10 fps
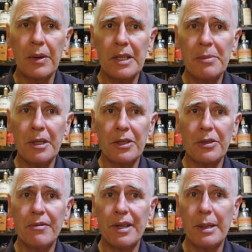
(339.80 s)
as my
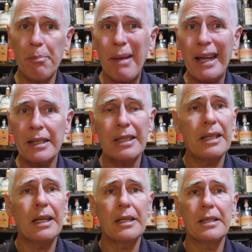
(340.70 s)
good friend Matt
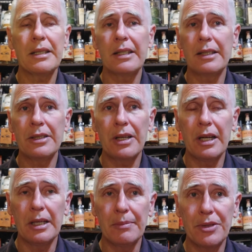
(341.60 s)
at
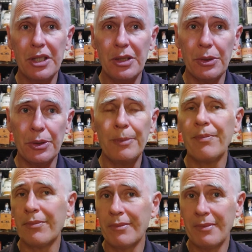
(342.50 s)
um, Jindu
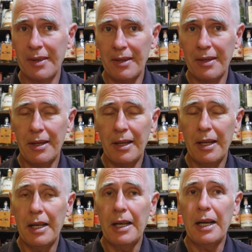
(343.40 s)

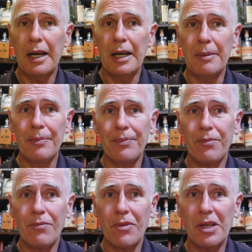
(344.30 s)
um,
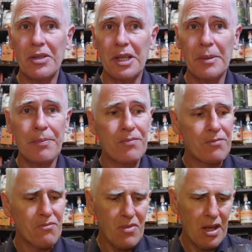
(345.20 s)
said,
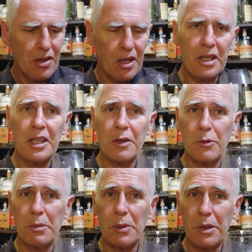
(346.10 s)
anything that
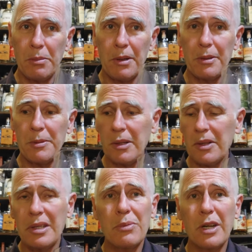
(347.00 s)
would be really much better
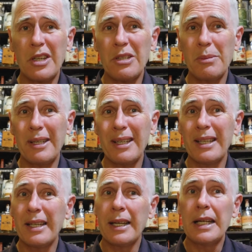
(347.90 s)
than this would actually be a
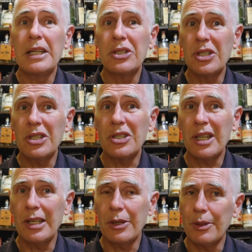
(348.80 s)

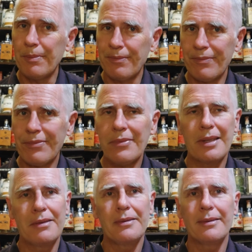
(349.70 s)
chinchillo.
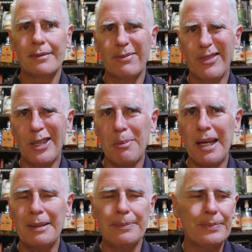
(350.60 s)
Hi,
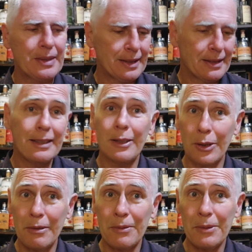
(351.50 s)
Matt.
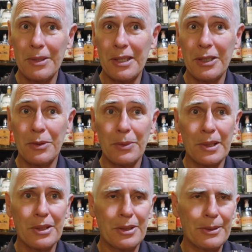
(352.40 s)
Looking forward to seeing you in a
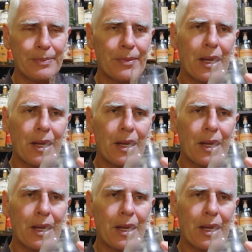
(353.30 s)
week or two.